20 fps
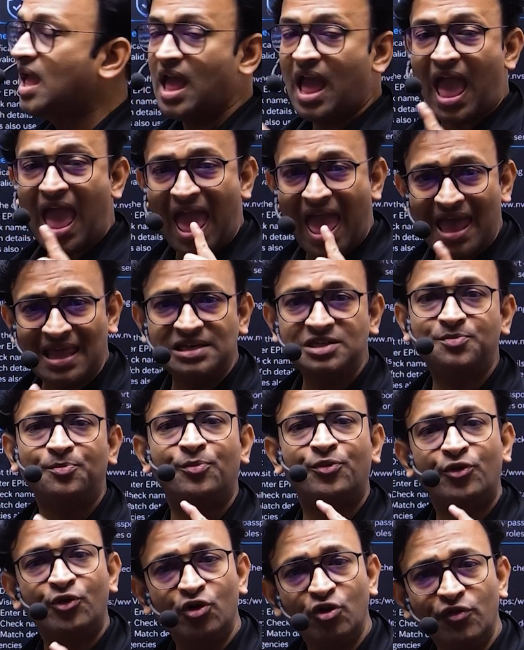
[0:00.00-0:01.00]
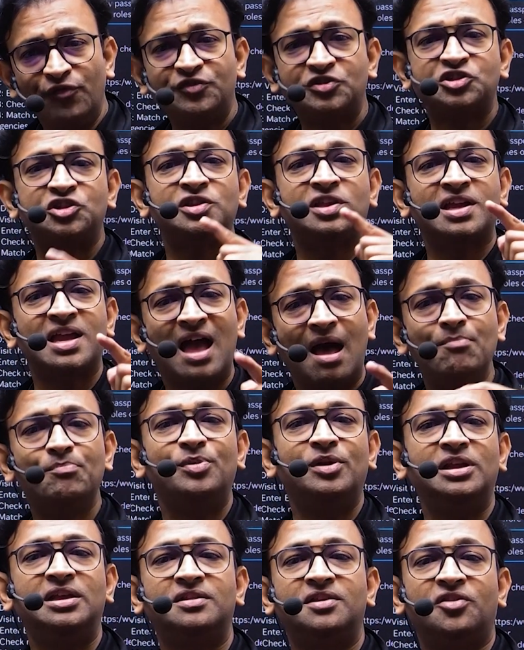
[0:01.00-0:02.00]
and proves to the
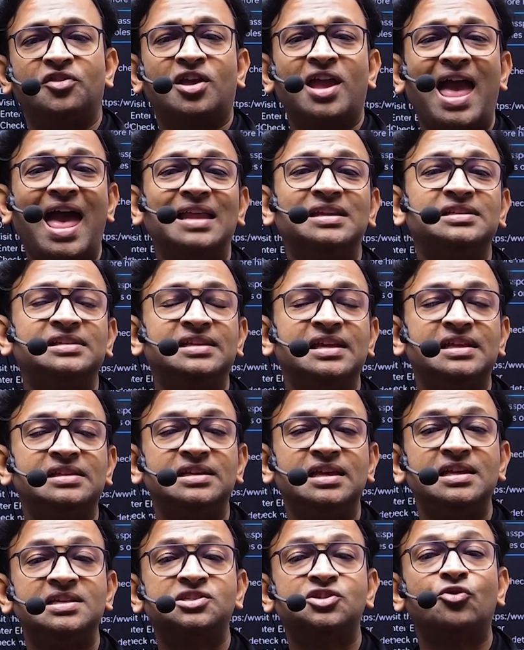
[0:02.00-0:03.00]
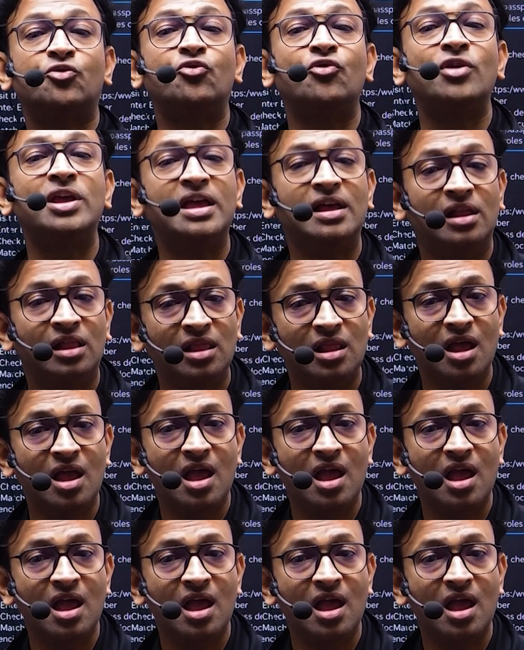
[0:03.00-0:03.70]
company that the candidate is real